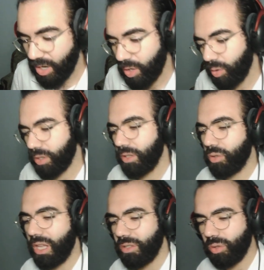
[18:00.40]
Looking
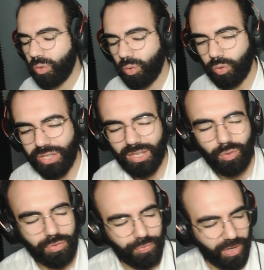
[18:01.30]
also to connect
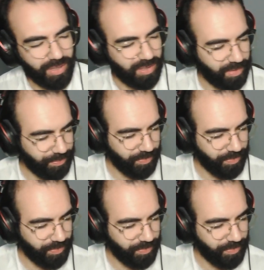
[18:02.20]
with friends